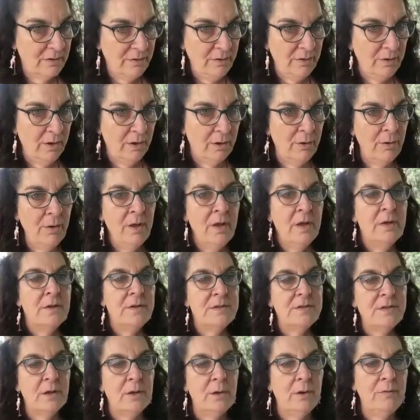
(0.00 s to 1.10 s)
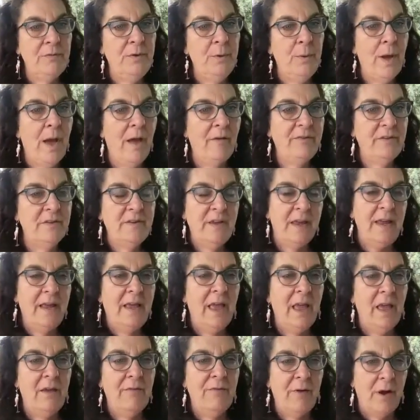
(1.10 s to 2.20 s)
You know, so if you have to take
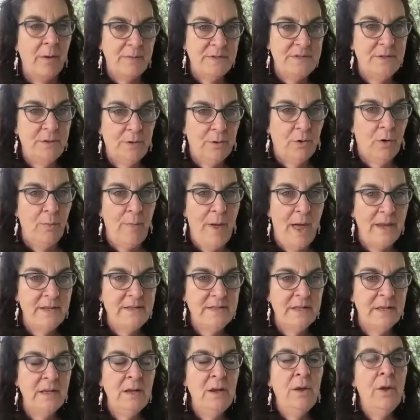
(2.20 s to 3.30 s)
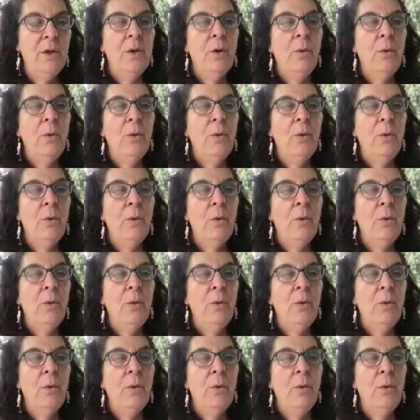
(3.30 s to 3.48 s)
a pharmaceutical medicine,